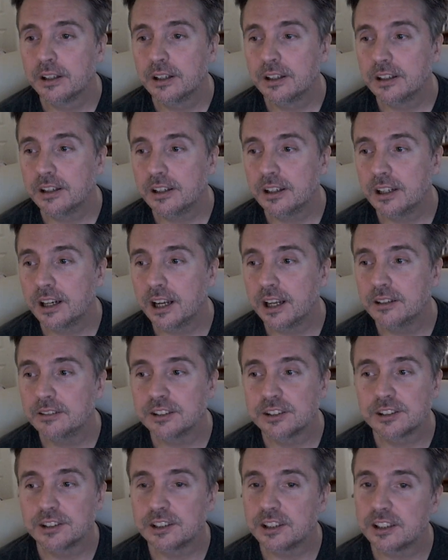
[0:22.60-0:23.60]
and I
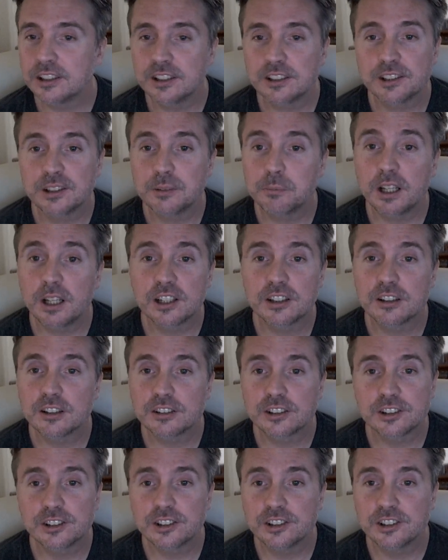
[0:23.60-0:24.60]
guess I'm not
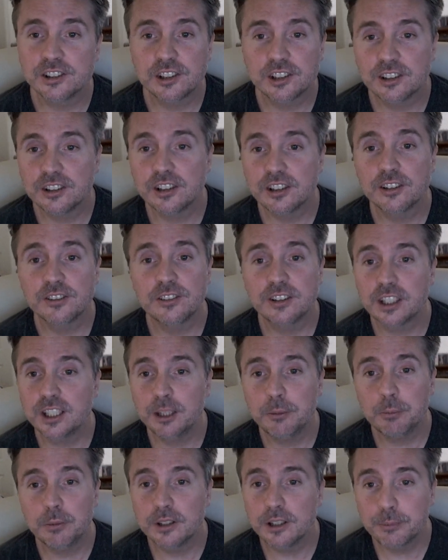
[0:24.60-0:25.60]
narcissistic enough to
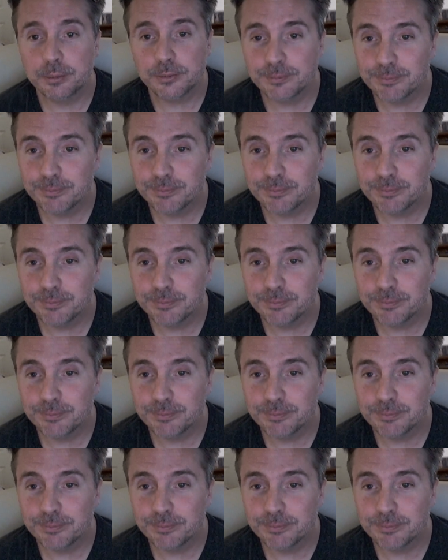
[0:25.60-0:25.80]
keep it up.